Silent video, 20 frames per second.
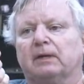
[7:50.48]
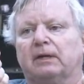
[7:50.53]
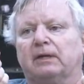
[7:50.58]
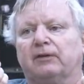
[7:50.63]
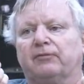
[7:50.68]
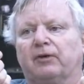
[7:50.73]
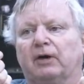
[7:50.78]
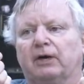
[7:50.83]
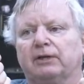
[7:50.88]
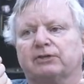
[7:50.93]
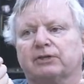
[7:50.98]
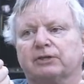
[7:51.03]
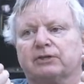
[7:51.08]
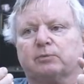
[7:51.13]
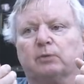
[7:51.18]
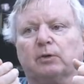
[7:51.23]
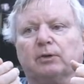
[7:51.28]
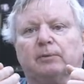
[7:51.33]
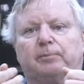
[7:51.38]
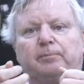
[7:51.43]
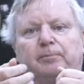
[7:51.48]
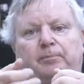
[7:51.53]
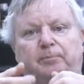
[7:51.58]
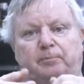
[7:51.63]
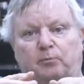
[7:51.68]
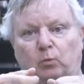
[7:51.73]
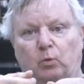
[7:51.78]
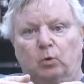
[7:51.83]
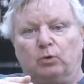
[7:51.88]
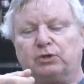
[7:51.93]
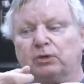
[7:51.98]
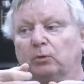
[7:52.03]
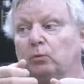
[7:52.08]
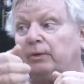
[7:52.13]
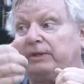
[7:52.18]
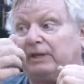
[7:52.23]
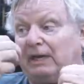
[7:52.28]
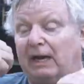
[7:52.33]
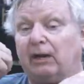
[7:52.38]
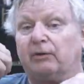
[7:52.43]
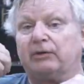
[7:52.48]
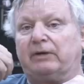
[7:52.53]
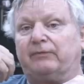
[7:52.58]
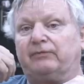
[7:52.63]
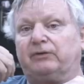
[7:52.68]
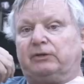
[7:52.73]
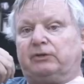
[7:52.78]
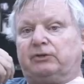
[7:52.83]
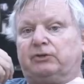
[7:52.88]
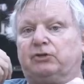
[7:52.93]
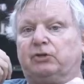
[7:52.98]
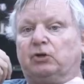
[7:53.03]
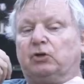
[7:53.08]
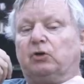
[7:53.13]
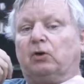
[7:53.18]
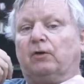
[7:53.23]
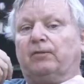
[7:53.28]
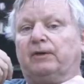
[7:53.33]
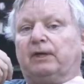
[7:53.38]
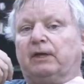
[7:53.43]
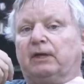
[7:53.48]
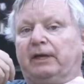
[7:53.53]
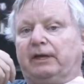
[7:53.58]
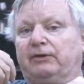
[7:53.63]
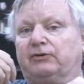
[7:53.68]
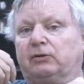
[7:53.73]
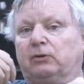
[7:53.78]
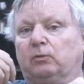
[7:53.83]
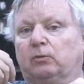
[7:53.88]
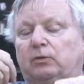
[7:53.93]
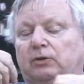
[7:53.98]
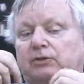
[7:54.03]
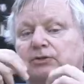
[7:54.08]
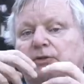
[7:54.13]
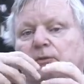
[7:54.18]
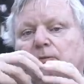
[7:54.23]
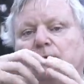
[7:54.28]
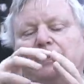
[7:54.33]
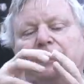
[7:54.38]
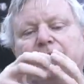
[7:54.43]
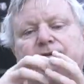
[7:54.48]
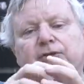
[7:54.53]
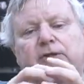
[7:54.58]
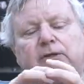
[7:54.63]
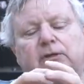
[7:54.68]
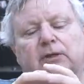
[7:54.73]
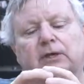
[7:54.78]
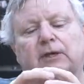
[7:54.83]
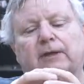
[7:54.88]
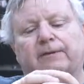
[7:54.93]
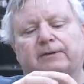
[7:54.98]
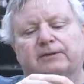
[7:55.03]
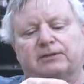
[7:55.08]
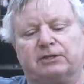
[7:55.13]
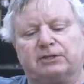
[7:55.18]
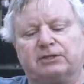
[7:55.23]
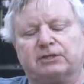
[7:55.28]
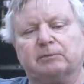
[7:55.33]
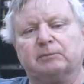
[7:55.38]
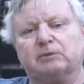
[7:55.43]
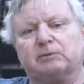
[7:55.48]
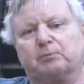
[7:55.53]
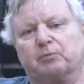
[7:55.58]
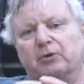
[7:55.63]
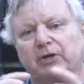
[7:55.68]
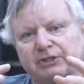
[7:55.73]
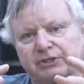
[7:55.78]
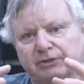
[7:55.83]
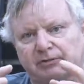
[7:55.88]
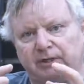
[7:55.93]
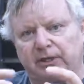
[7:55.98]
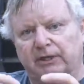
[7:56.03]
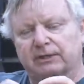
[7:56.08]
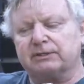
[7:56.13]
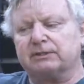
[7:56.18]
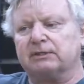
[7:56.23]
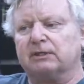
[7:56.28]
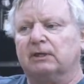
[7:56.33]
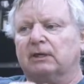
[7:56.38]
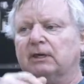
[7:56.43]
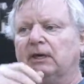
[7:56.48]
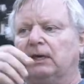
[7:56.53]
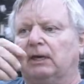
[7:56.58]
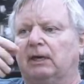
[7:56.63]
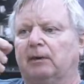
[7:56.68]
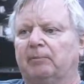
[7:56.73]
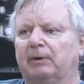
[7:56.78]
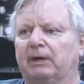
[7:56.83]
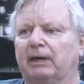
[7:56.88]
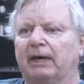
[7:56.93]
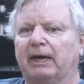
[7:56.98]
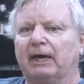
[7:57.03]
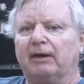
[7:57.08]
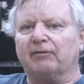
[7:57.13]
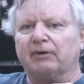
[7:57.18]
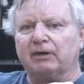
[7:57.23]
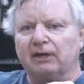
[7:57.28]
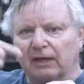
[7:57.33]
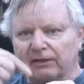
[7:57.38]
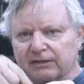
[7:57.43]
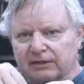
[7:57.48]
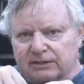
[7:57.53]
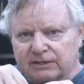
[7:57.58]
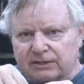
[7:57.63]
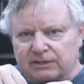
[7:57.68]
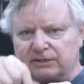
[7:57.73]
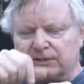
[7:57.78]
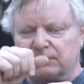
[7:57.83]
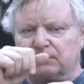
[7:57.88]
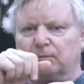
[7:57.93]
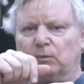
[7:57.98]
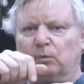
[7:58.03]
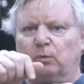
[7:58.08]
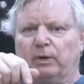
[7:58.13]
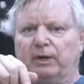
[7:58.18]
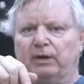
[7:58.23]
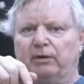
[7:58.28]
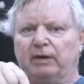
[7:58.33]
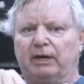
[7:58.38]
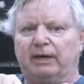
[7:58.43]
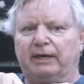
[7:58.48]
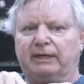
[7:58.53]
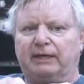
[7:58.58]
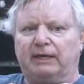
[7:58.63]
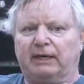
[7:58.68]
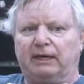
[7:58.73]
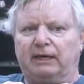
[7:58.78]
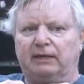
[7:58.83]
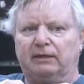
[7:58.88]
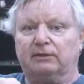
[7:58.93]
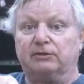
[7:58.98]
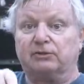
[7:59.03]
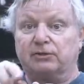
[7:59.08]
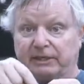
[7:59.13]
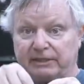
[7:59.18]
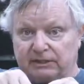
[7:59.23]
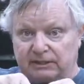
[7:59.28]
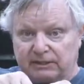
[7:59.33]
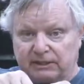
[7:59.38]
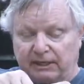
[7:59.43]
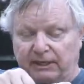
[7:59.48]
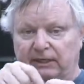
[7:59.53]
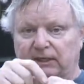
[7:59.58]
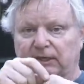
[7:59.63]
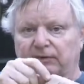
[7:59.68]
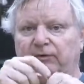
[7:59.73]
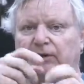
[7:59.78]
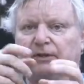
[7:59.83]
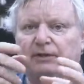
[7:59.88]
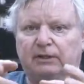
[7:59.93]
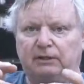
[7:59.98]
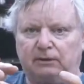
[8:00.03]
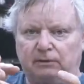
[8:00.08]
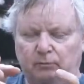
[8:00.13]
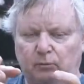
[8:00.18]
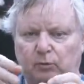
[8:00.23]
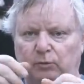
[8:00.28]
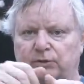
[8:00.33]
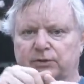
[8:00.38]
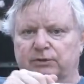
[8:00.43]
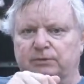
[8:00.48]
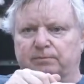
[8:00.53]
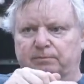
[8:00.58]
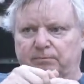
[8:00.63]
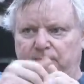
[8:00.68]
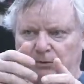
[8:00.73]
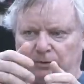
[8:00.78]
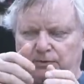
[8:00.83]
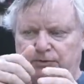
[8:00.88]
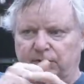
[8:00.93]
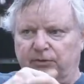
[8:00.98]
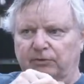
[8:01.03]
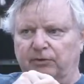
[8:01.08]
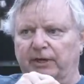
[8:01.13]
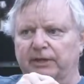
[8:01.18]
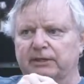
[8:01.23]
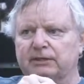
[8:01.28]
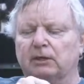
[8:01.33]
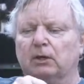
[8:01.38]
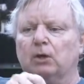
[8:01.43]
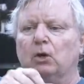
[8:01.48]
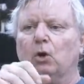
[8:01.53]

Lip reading: if I just want to water without having to turn on the electrical, because the system is pressurized, but I have another system where I can drain the tank if I think the water's not so great,